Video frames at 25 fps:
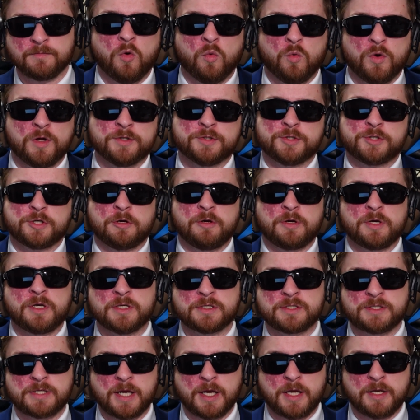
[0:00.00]
Well, during
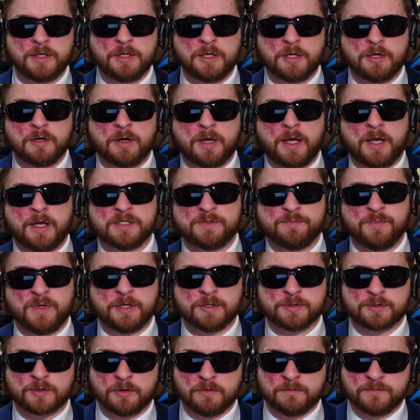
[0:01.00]
his tenure as
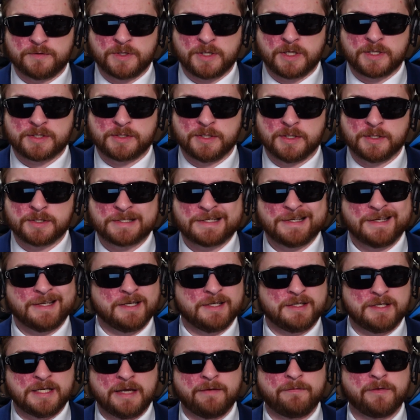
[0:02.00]
Minister of Justice,
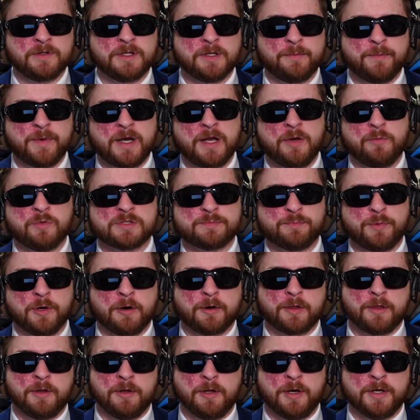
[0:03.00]
David Lametti was
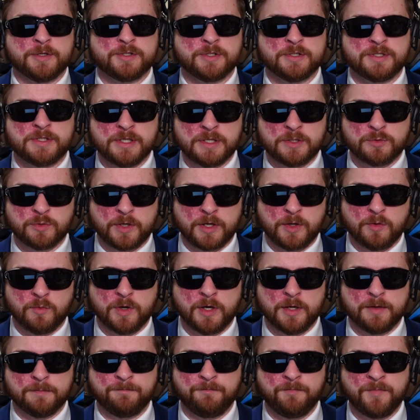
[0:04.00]
part of the launch of
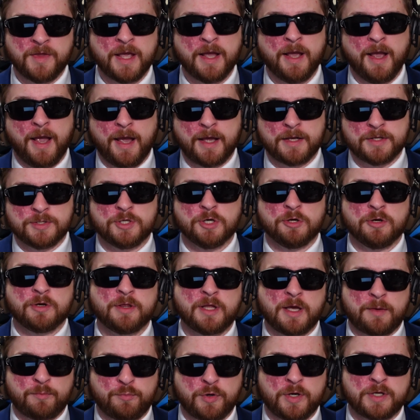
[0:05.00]
C-21. And during
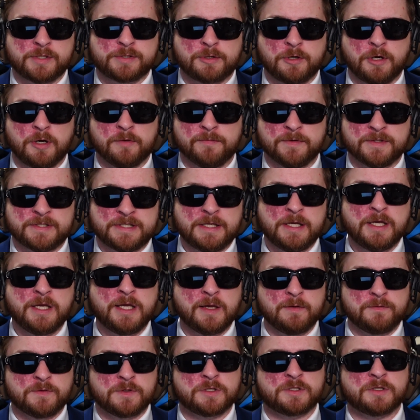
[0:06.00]
that press conference, he
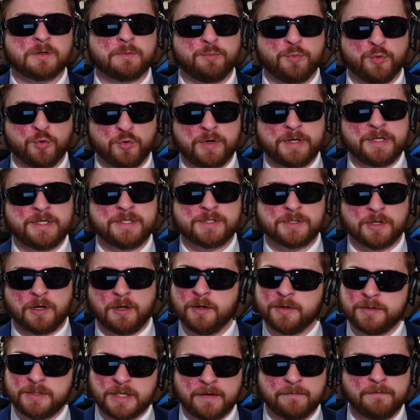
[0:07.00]
gives us a pretty
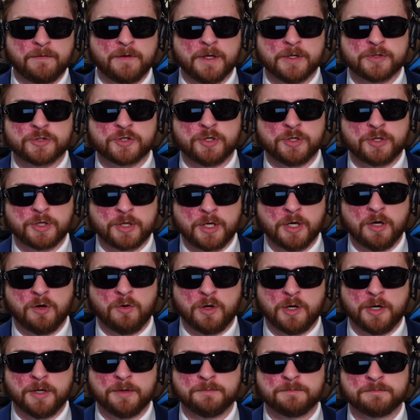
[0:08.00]
solid definition to go
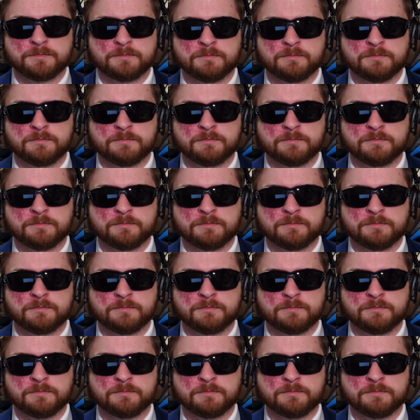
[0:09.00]
on.